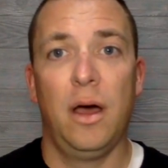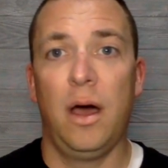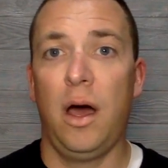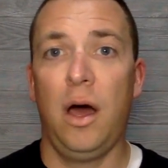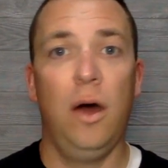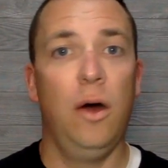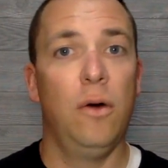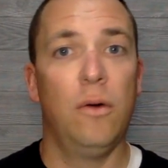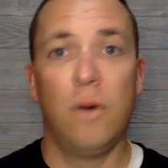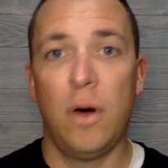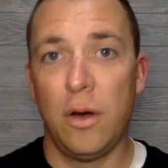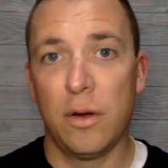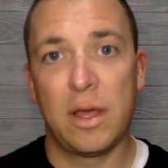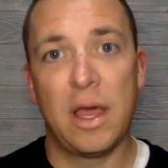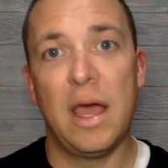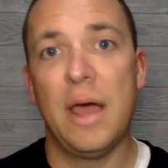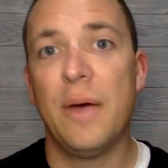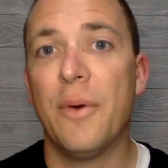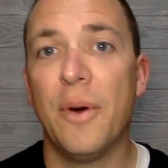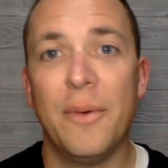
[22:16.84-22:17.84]
Oh,
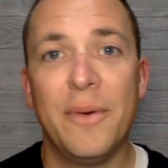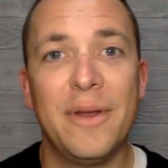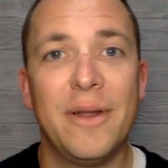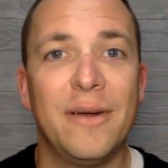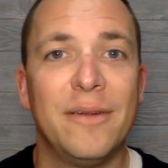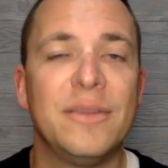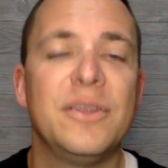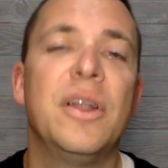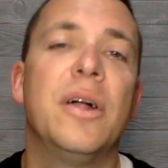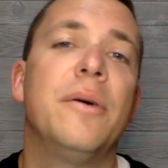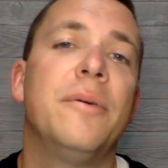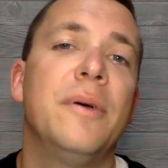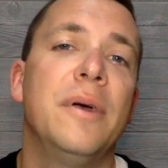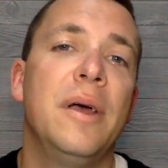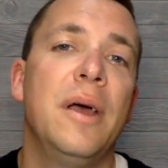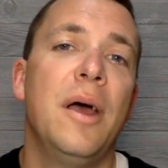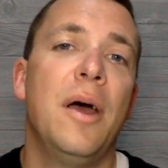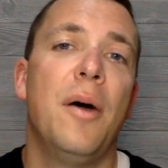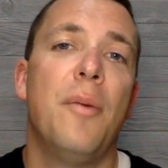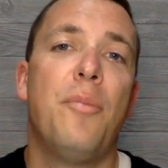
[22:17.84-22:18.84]
okay. Well, we don't, you know
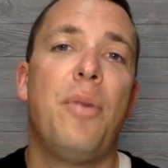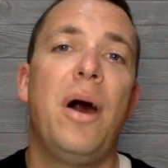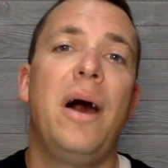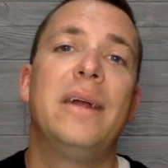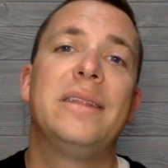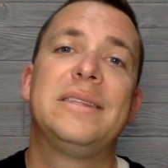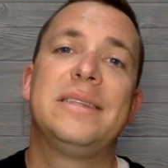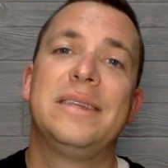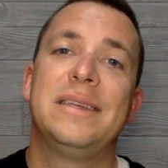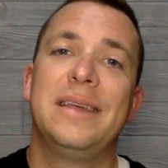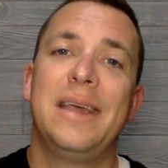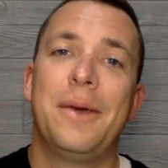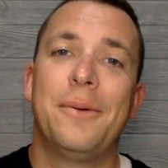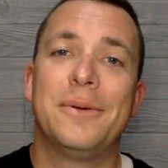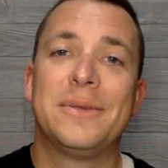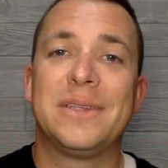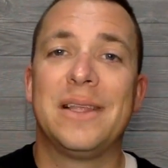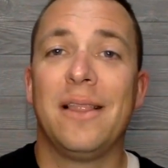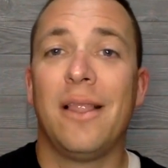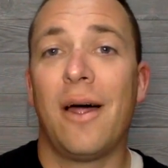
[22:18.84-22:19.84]
but it
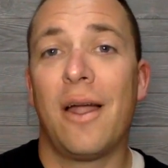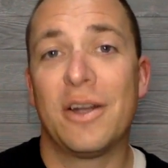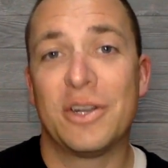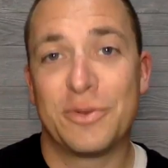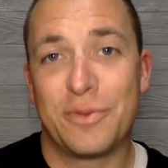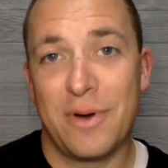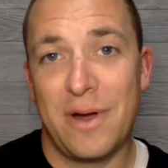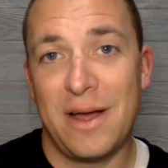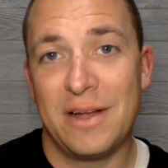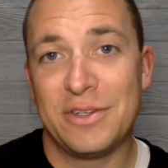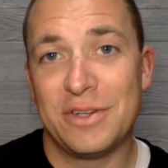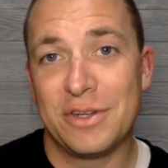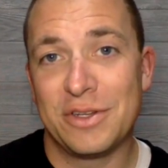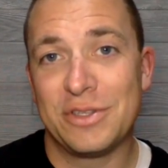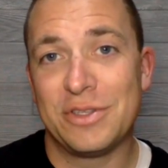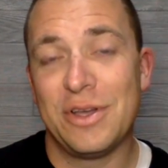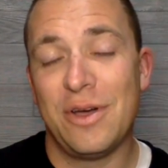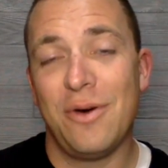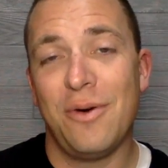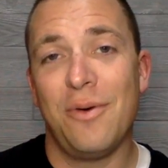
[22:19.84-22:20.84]
was a large project.
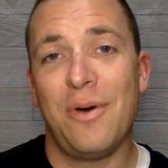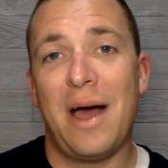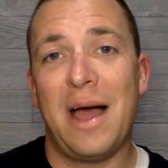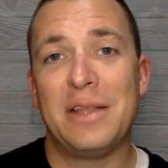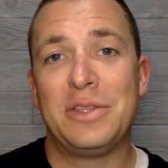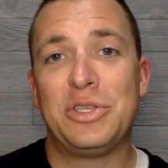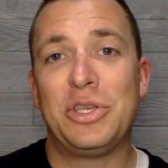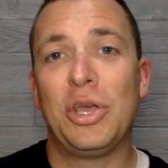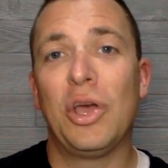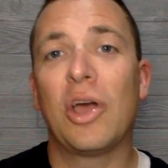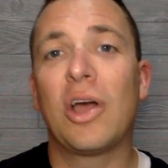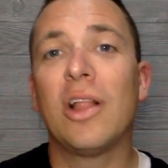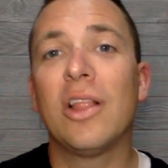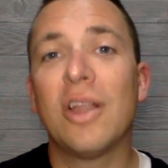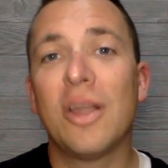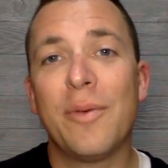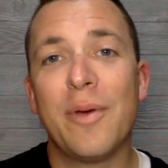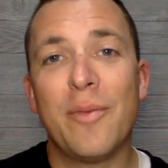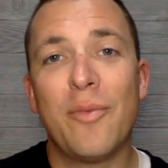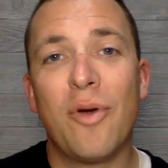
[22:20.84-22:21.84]
So I took a
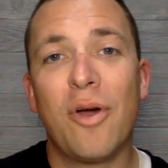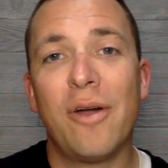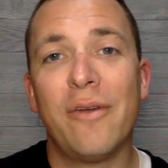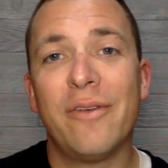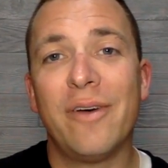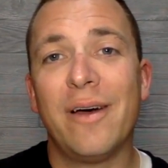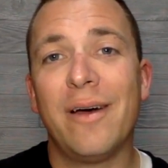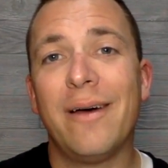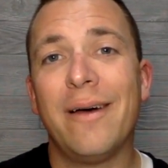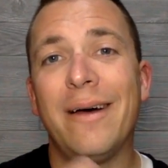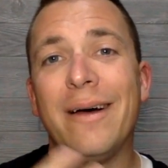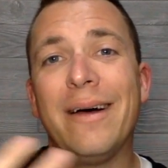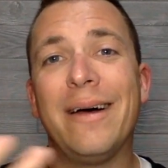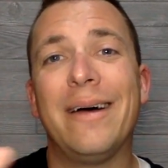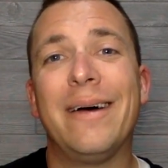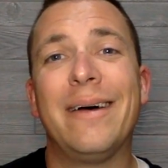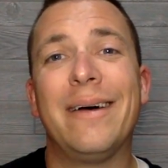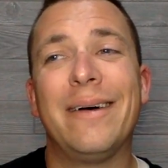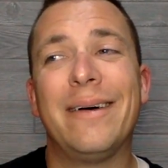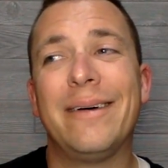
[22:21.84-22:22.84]
little bit more of
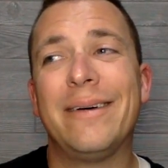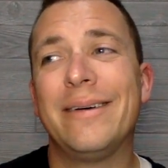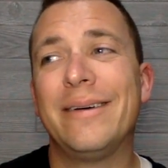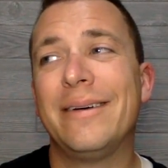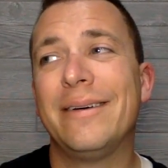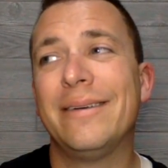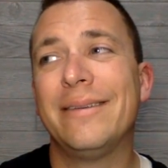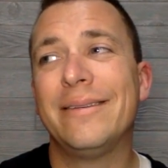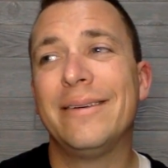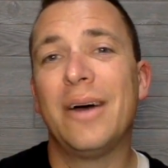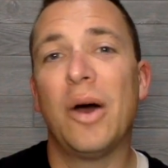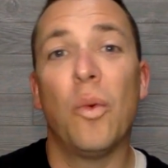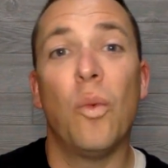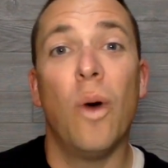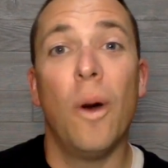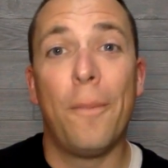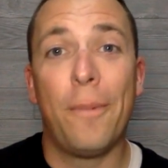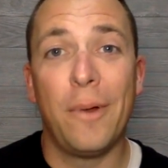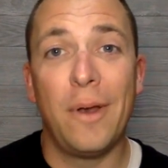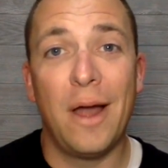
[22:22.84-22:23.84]
a, a, a
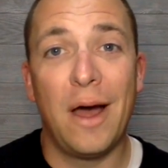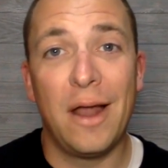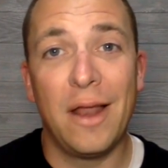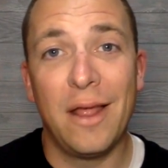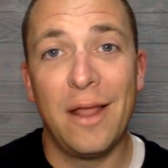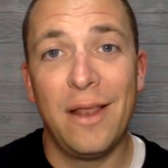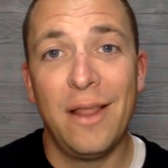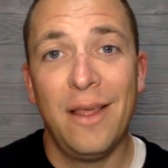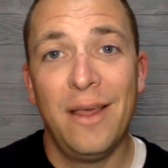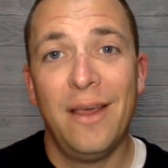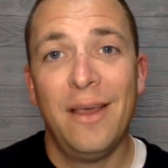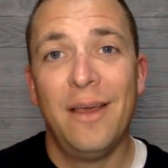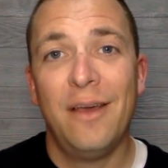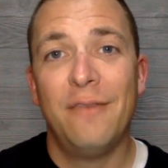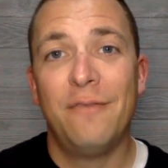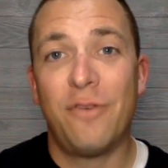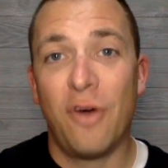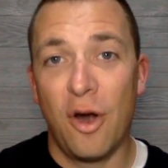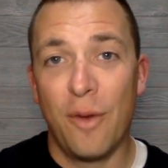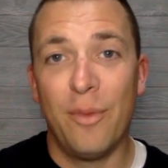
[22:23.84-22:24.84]
whooping on it
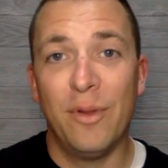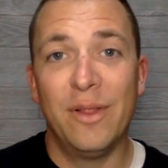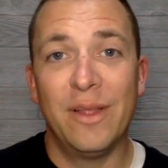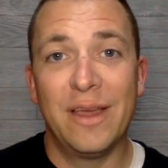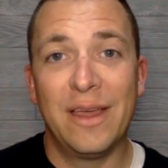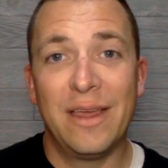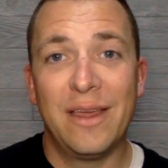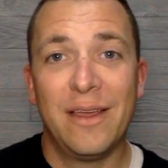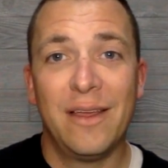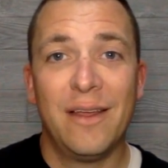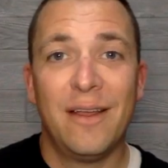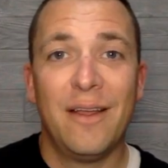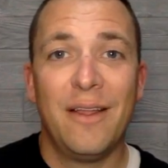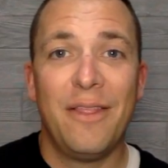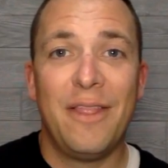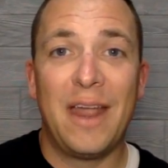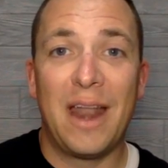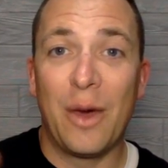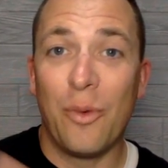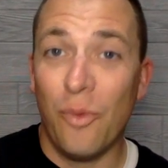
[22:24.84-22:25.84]
verbally
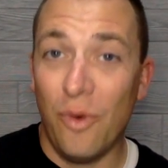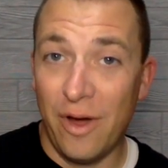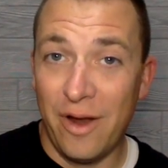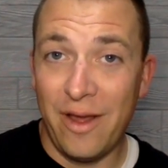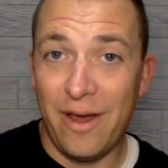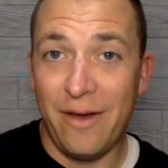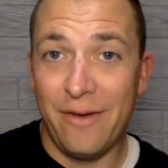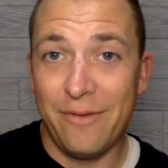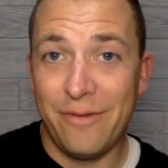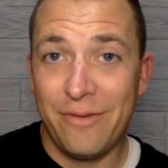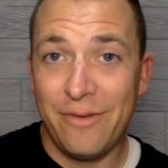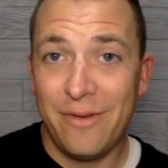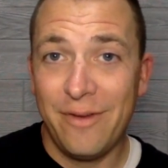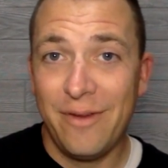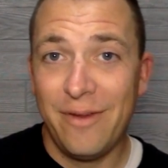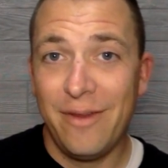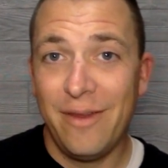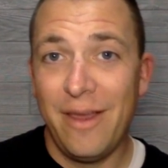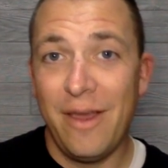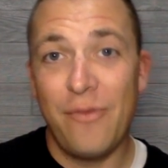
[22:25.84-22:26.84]
than I would have
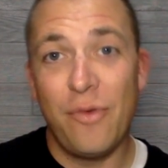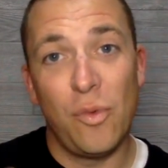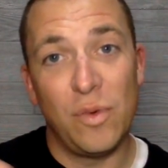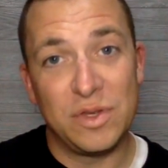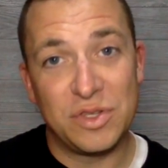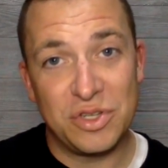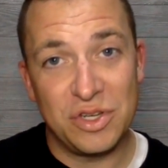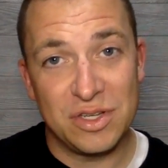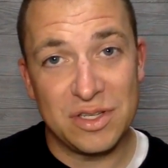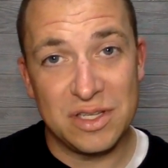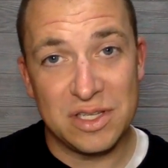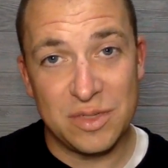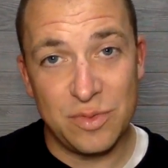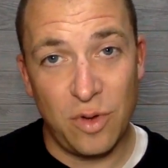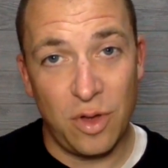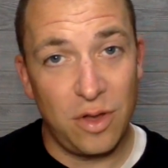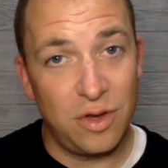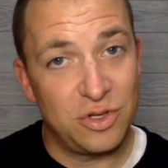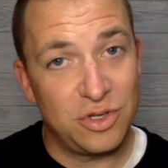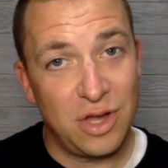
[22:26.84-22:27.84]
if it was just a
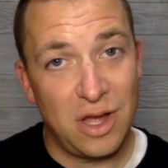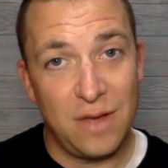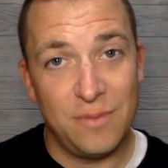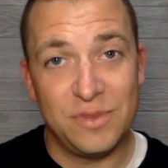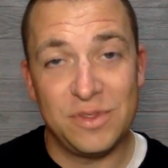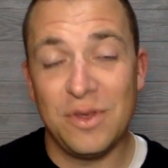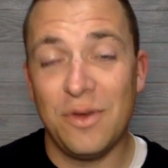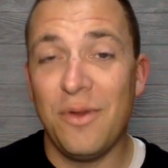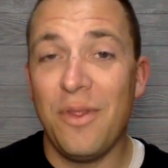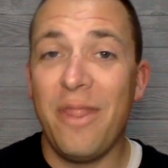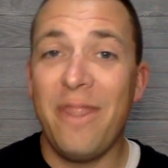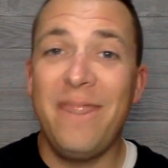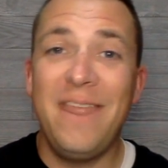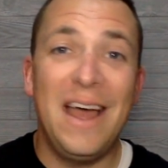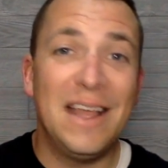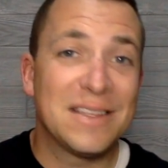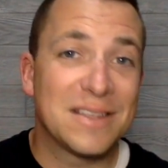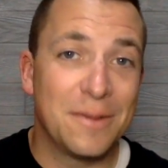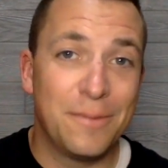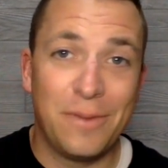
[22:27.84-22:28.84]
smaller job. So
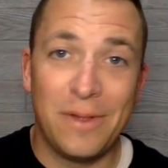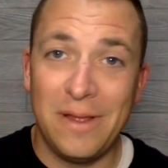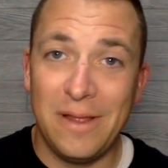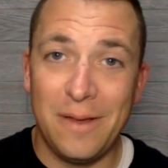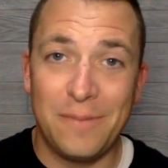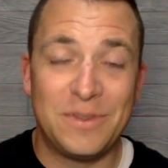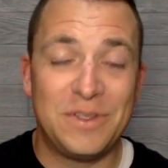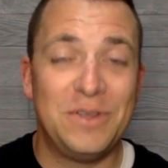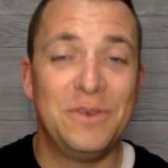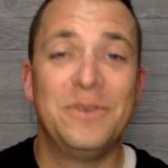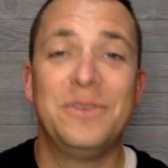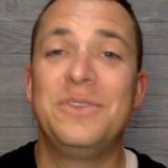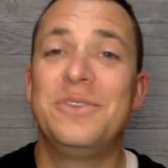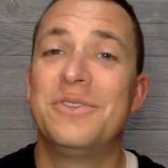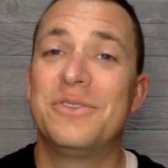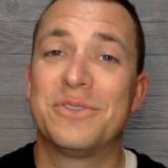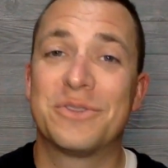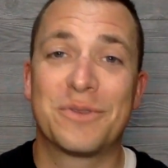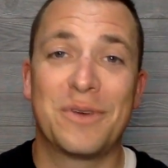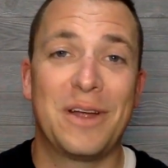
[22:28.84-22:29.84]
that's completely up to you and
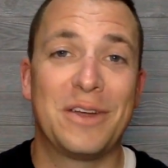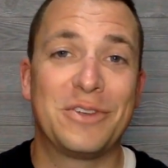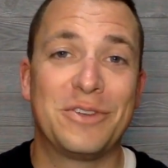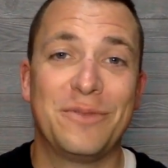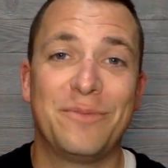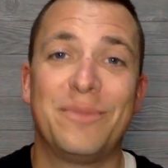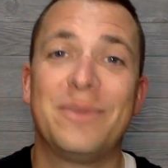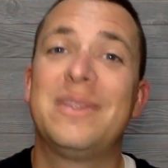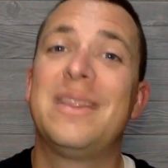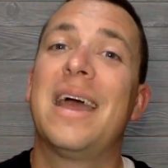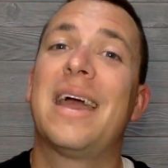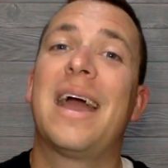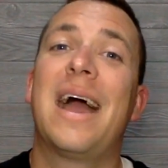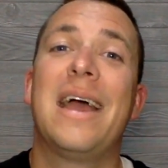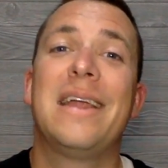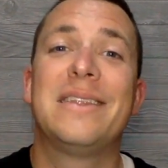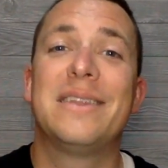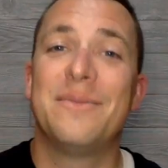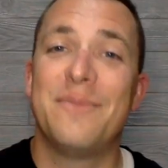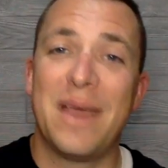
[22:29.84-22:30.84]
your discretion. But that
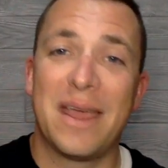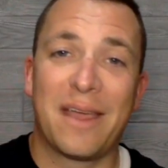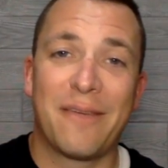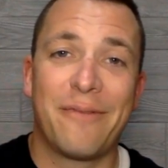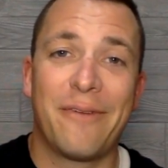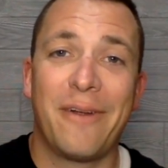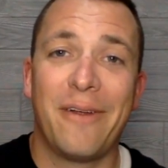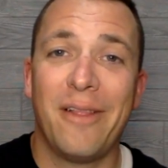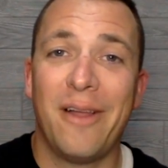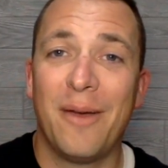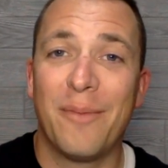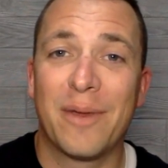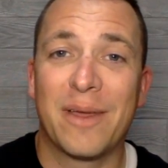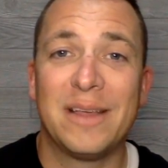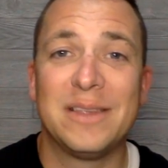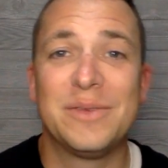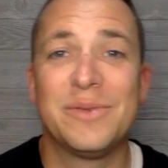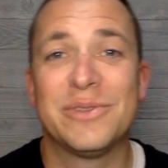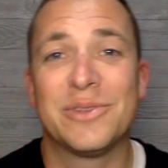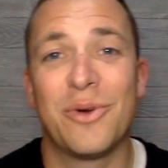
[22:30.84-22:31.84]
guy didn't make it very long
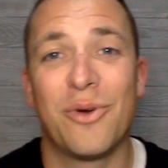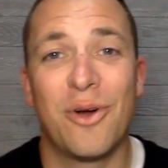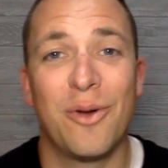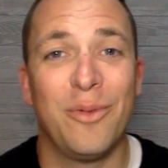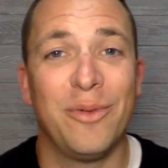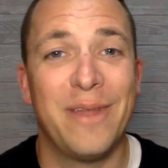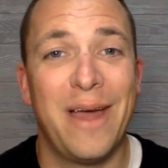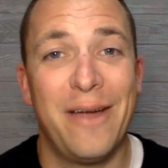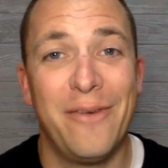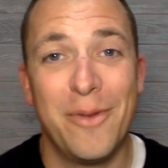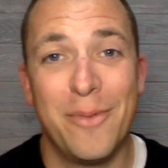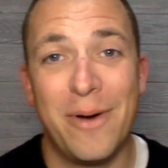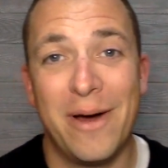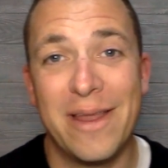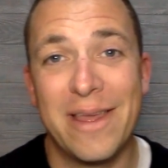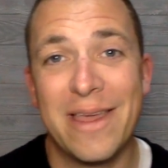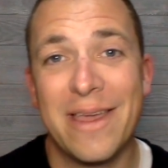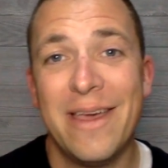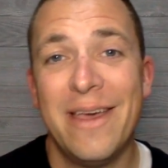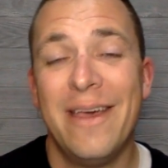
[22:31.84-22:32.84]
because he was horrible to
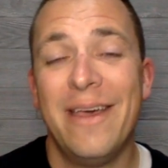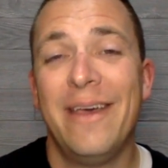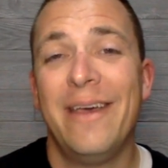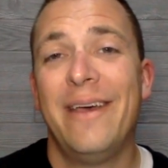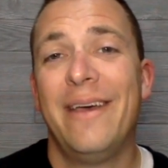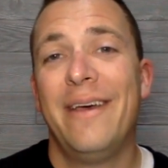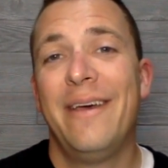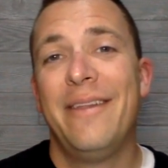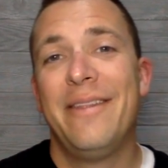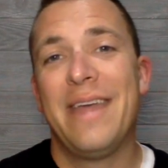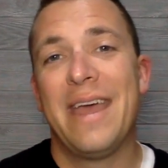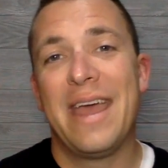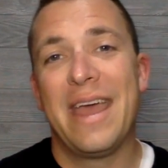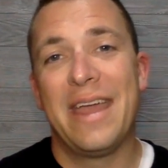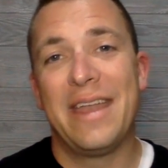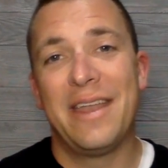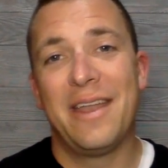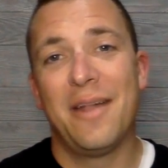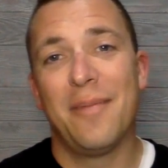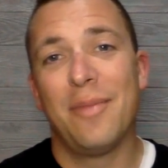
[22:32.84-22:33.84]
everybody. They
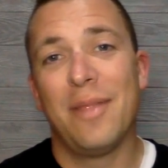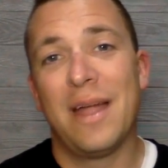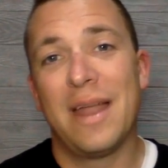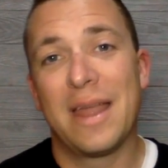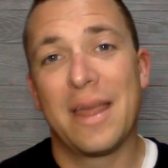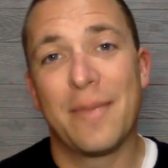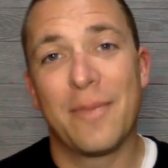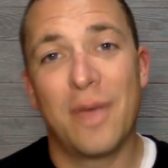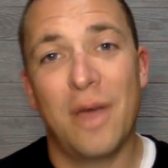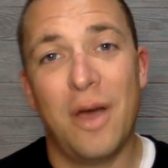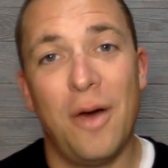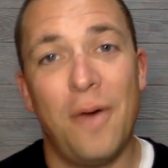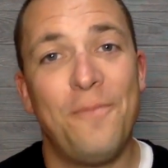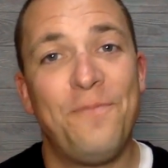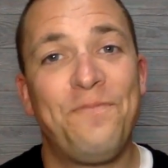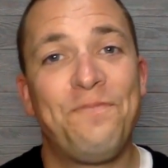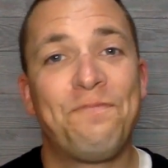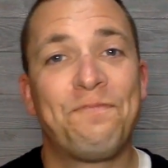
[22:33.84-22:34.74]
ended up letting him go.